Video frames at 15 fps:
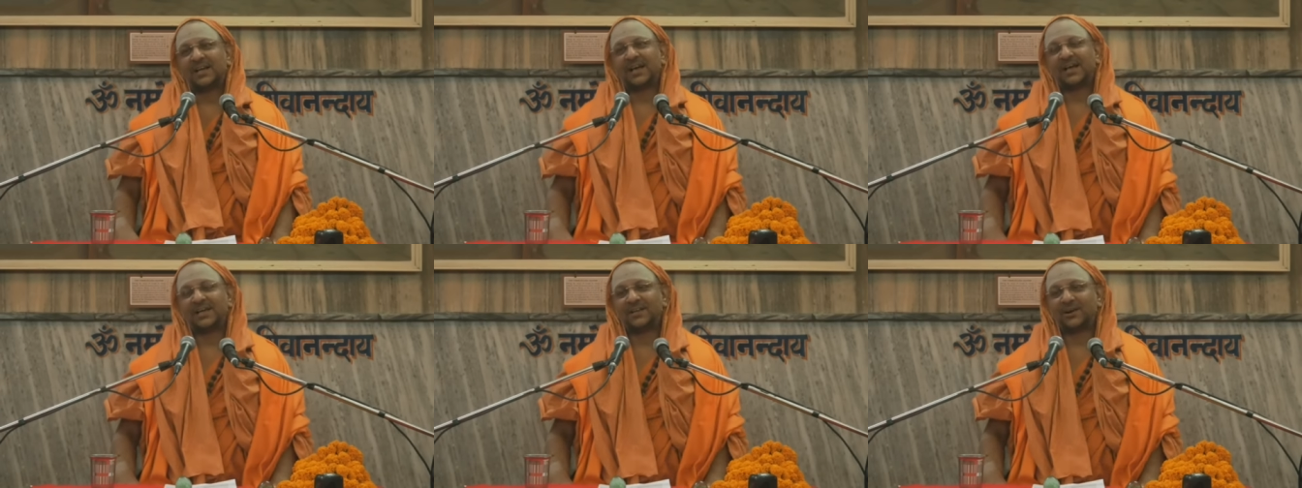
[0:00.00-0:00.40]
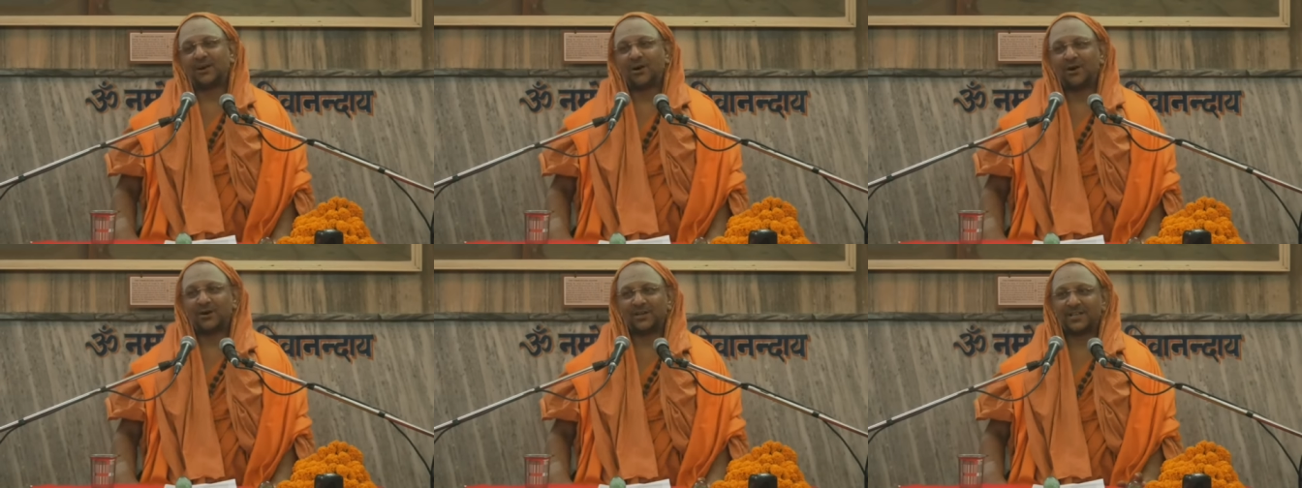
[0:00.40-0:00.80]
And
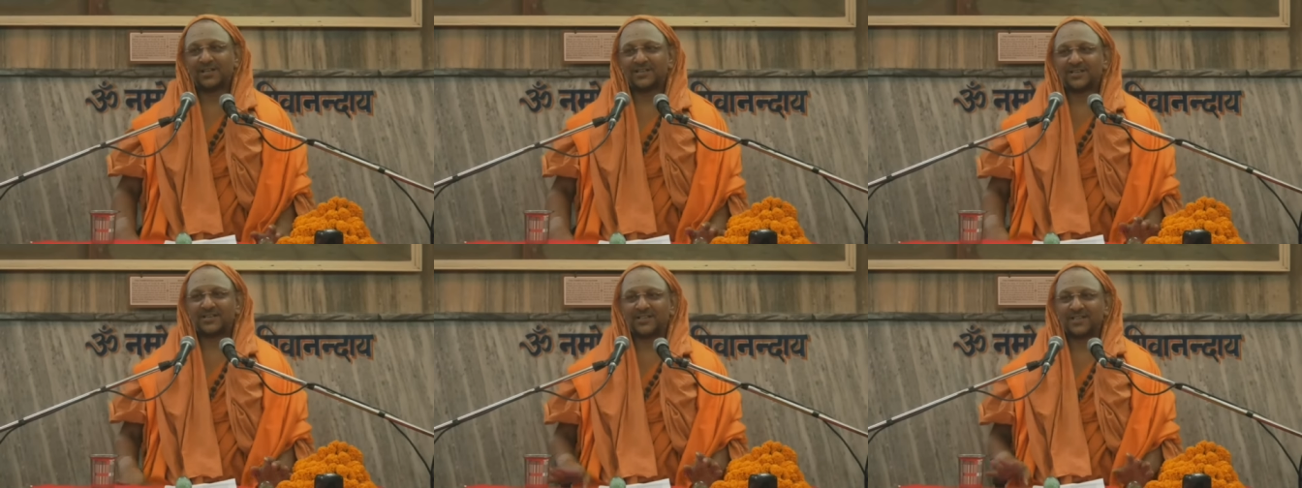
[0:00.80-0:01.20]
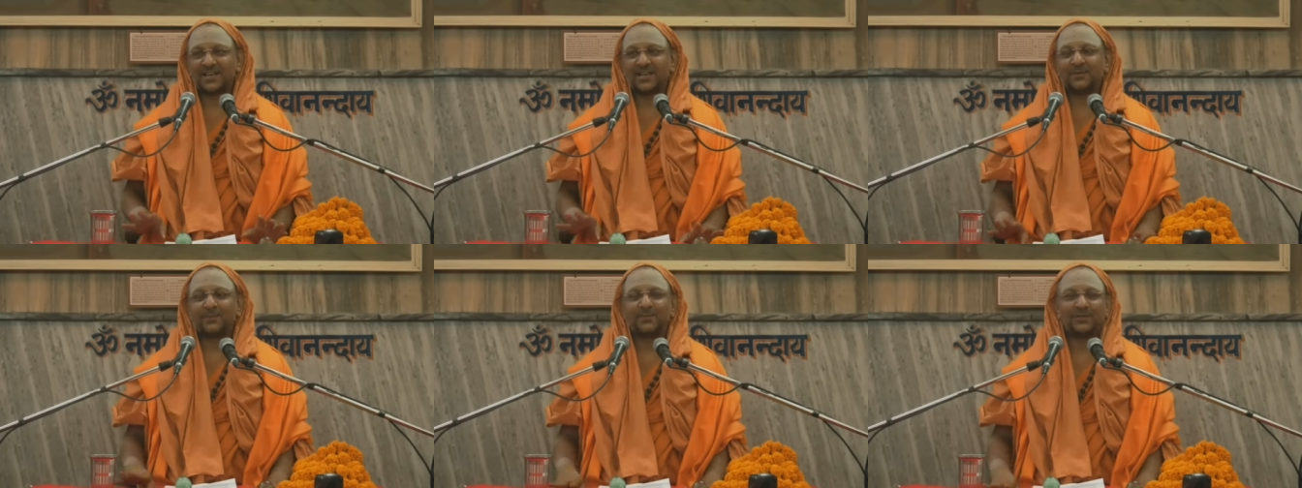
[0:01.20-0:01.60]
all his
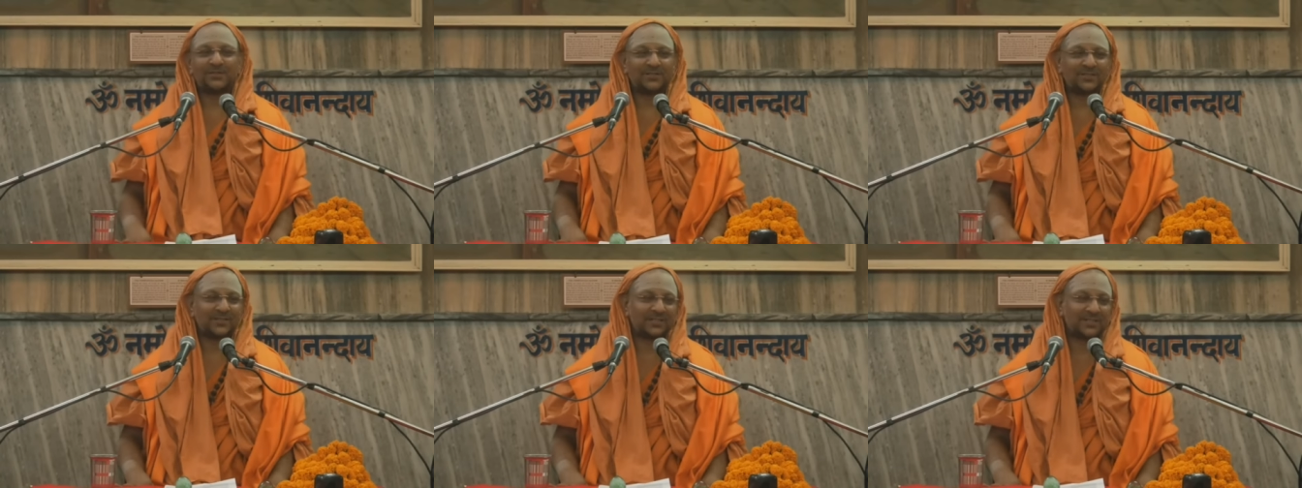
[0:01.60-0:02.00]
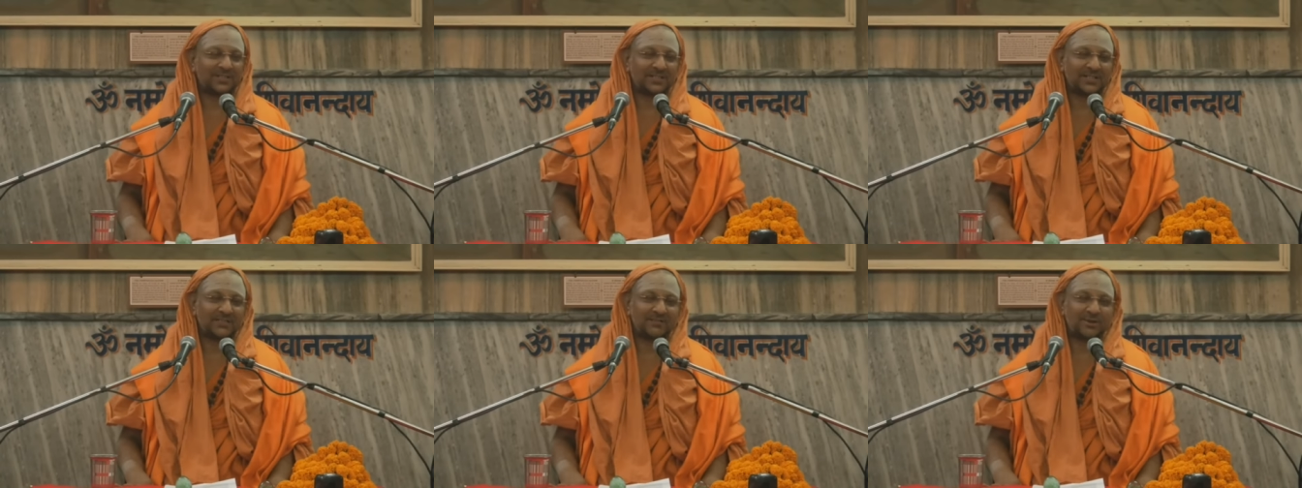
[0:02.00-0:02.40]
disciples,
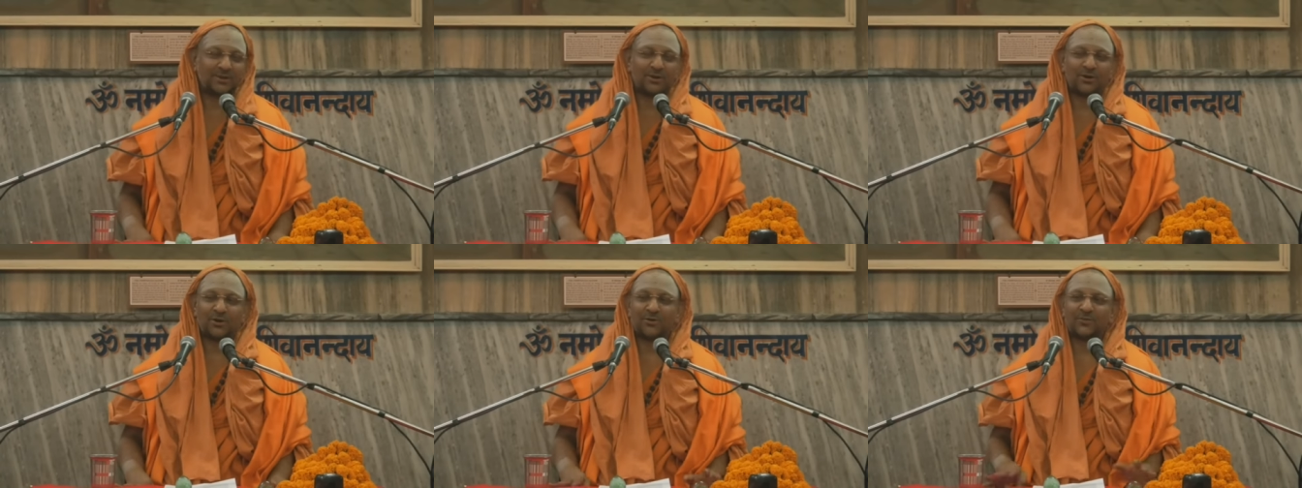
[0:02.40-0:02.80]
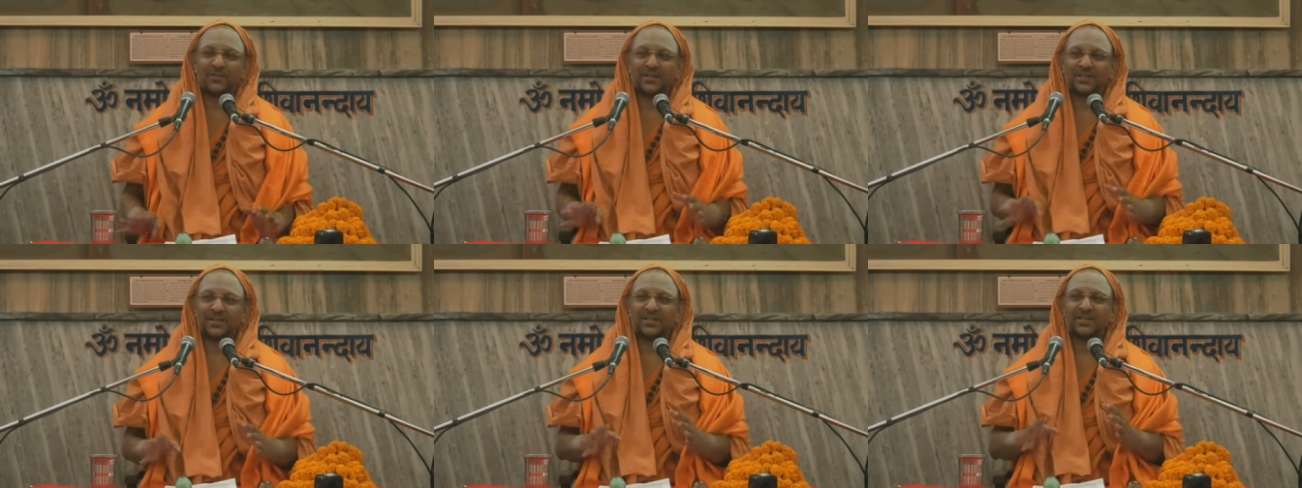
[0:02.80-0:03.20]
they were all
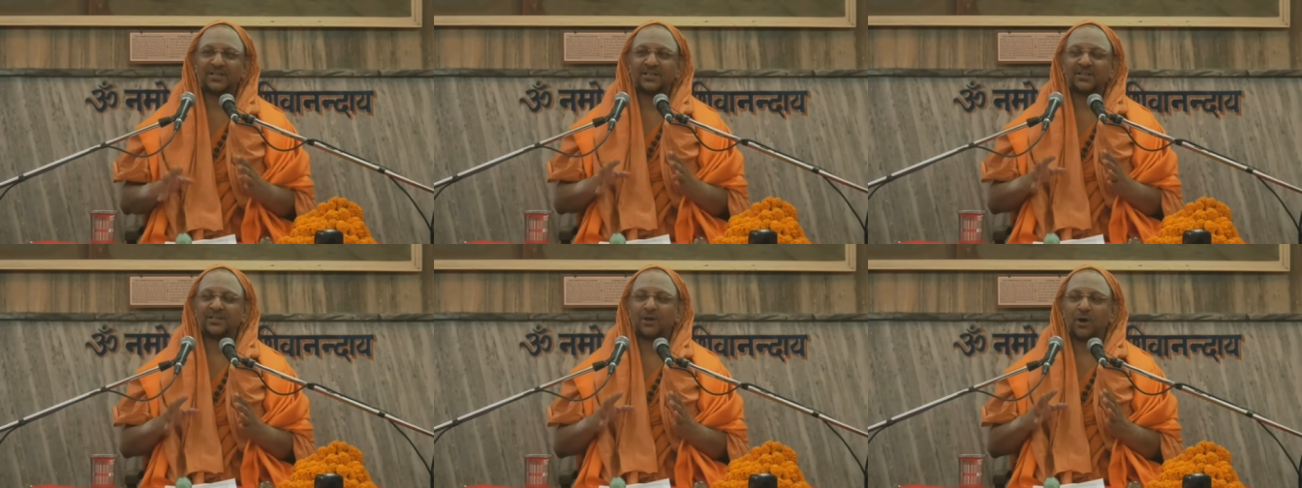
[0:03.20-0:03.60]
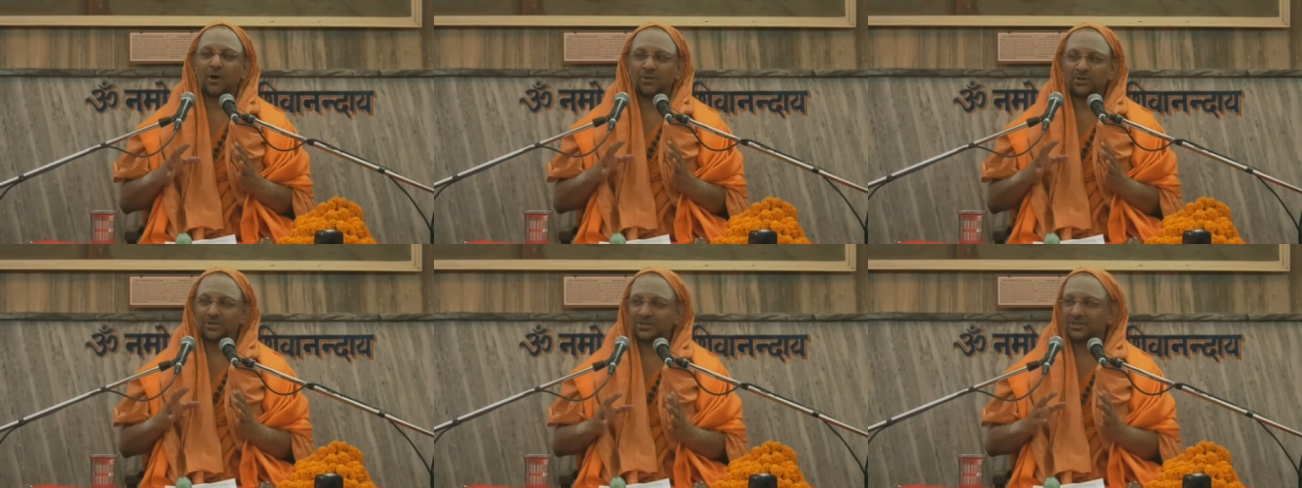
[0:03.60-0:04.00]
very
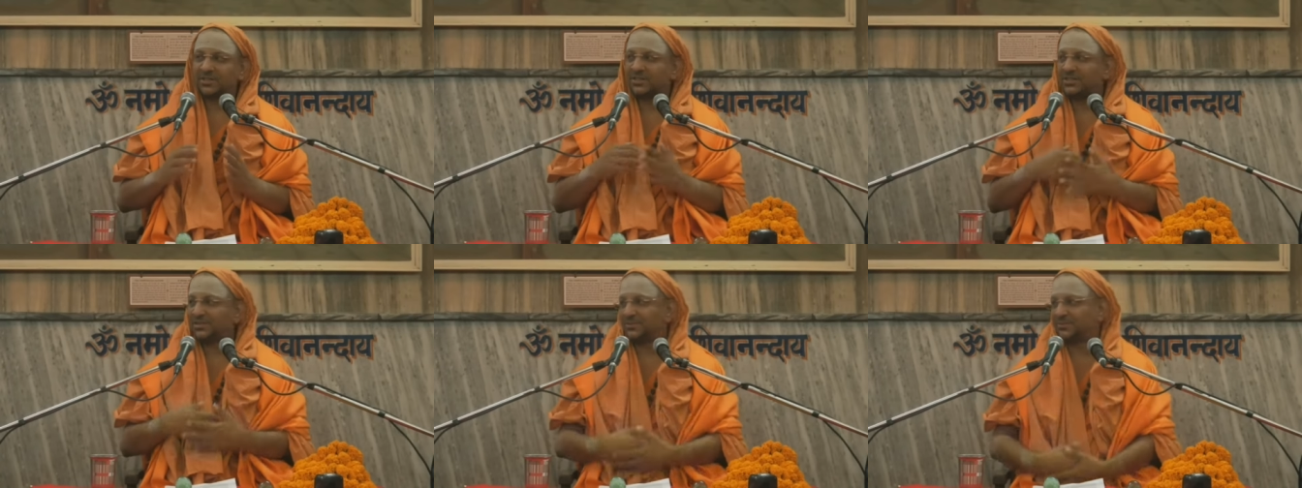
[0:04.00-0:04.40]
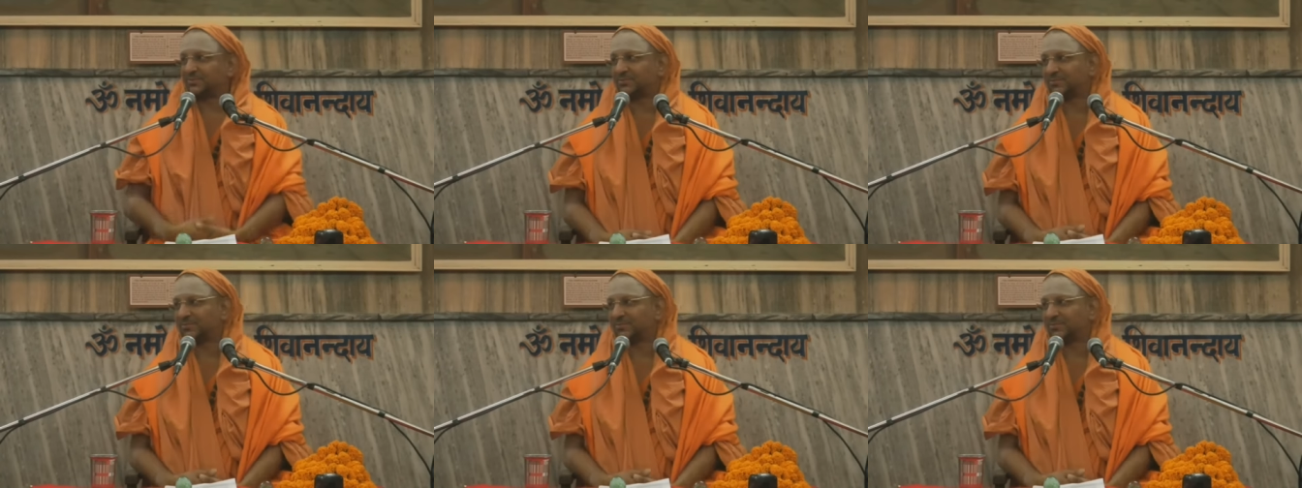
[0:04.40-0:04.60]
austere